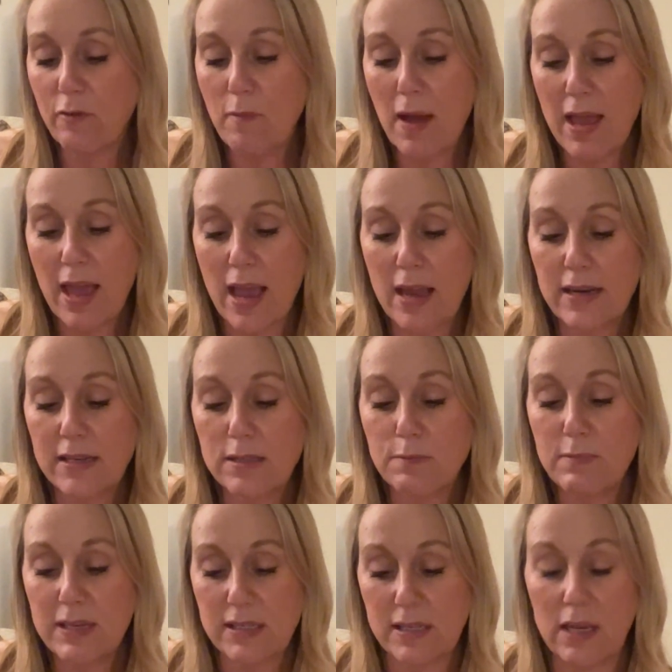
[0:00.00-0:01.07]
my hand is
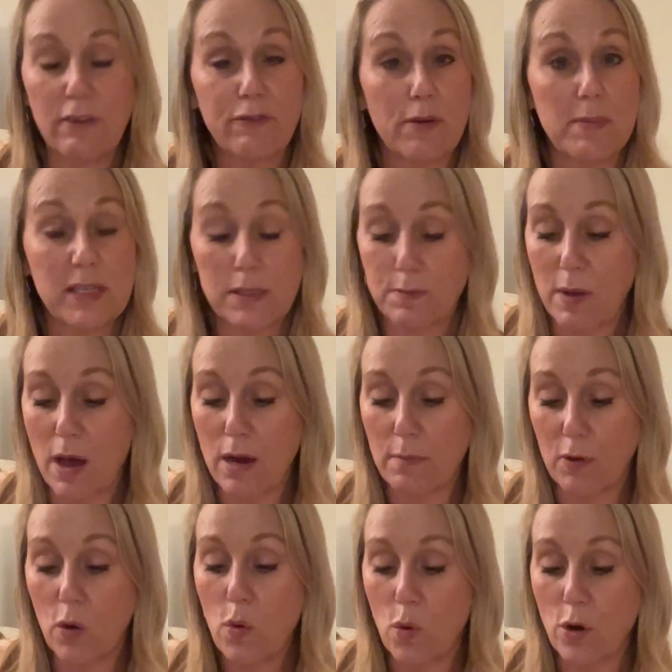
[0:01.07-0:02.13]
missing from its bottom
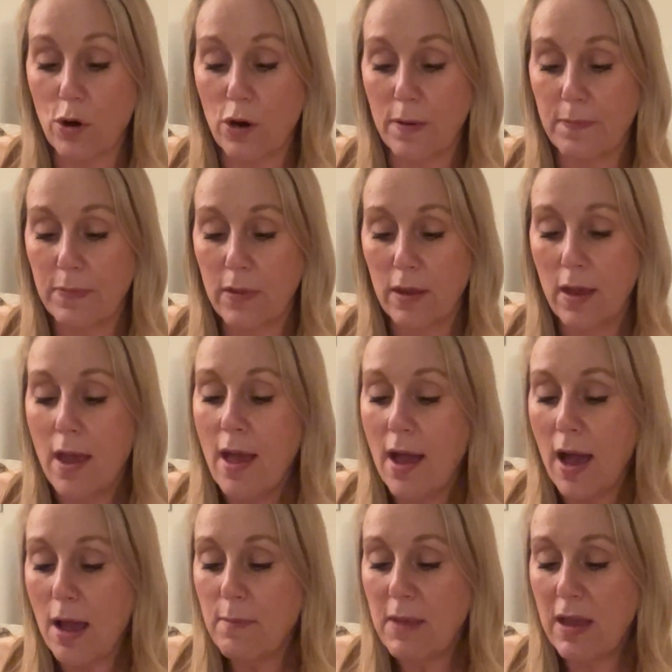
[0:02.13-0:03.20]
corner.
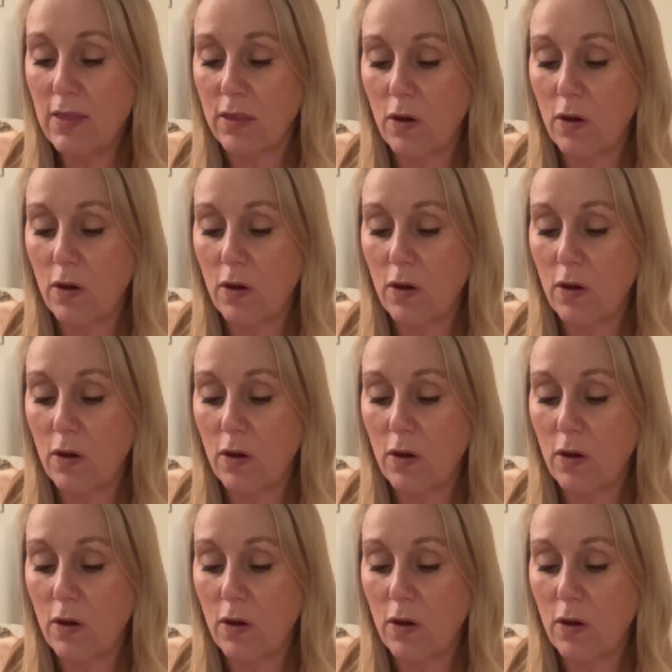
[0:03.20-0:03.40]
I made the